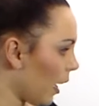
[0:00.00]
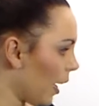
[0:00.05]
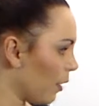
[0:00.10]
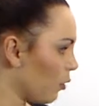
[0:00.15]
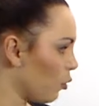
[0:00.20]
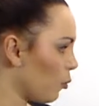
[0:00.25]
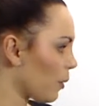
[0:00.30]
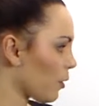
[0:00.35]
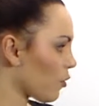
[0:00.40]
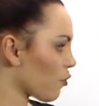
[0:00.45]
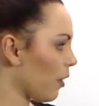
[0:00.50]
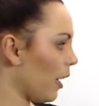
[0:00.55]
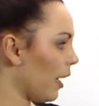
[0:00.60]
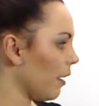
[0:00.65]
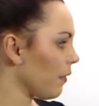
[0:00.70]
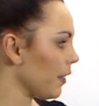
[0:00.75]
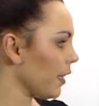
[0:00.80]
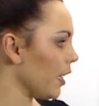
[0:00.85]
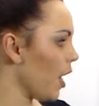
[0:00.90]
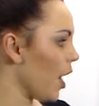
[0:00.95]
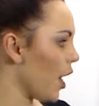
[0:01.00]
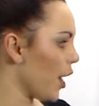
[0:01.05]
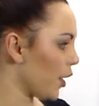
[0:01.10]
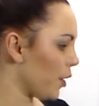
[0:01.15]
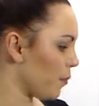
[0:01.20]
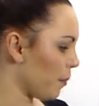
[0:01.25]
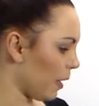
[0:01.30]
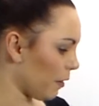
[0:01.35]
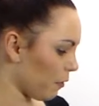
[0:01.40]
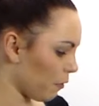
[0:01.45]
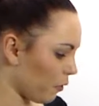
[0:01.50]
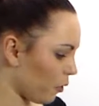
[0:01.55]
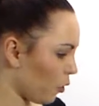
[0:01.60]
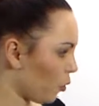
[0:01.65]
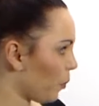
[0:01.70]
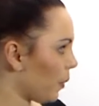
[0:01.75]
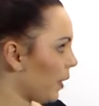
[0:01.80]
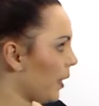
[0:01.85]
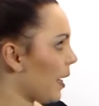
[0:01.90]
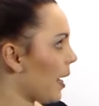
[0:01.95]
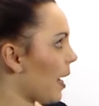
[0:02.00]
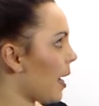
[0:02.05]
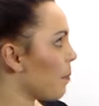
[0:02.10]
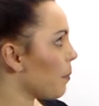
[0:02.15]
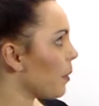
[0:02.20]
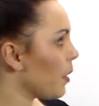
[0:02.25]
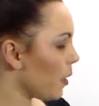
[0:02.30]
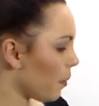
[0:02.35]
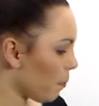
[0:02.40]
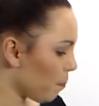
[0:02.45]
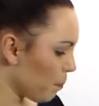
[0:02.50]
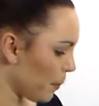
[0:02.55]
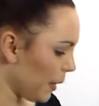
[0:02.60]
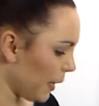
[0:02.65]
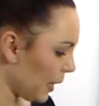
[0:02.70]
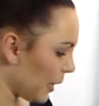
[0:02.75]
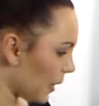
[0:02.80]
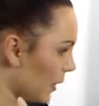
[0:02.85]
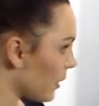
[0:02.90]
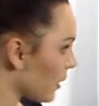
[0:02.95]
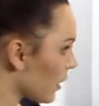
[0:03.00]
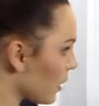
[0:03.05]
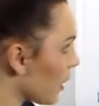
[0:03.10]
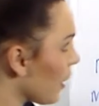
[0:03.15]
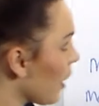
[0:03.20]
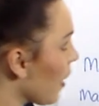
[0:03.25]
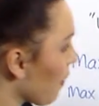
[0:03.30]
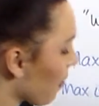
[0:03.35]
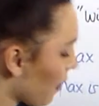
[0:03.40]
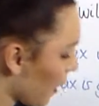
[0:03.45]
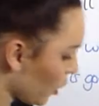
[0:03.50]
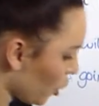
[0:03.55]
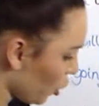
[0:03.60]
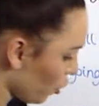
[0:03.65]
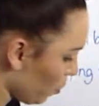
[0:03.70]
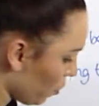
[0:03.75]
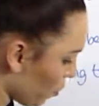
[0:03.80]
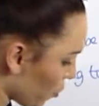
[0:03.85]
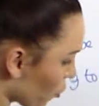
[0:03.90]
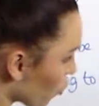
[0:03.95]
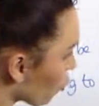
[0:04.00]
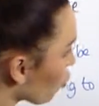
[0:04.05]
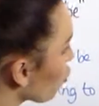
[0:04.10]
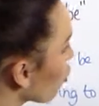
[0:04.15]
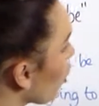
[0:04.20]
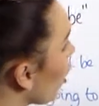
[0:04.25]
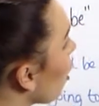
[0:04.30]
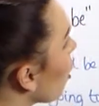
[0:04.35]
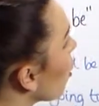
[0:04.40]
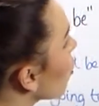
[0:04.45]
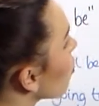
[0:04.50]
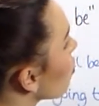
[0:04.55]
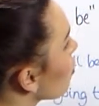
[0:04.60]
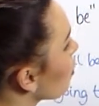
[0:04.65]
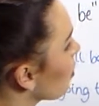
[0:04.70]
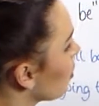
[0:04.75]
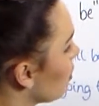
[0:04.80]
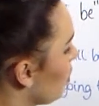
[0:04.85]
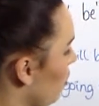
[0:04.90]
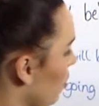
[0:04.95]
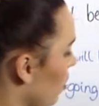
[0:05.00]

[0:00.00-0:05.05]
I will be driving home at 4 p.m. means that you will start